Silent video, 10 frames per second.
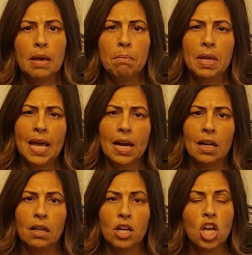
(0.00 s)

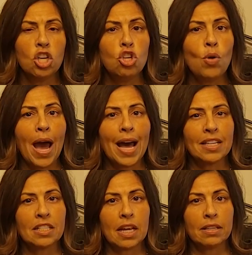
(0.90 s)
Manal, you
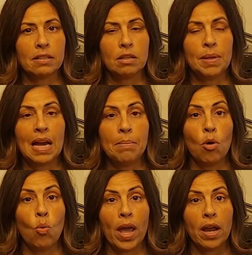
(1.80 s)
asked us to become
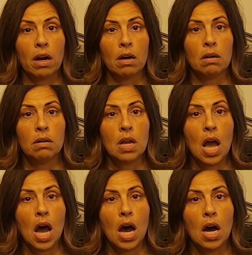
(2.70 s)
aware
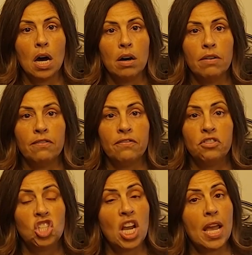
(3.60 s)
of
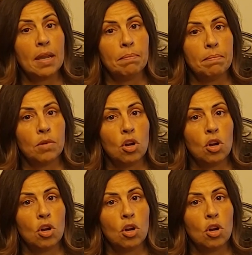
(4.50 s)
shame,